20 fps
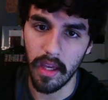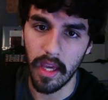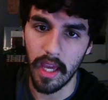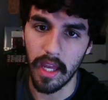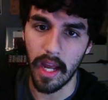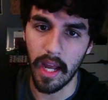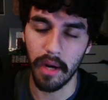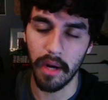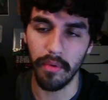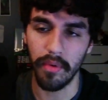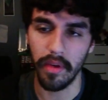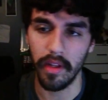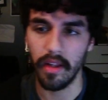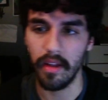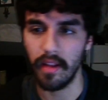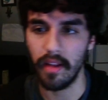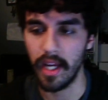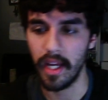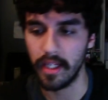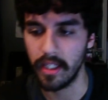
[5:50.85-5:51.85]
and I really
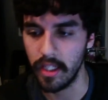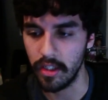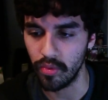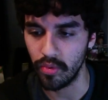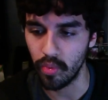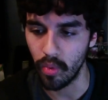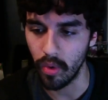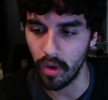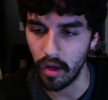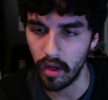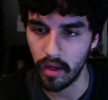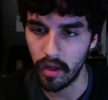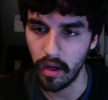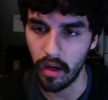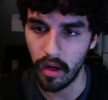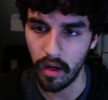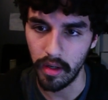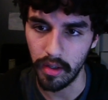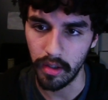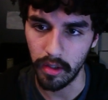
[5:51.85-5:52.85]
liked his work
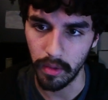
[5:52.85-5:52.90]
on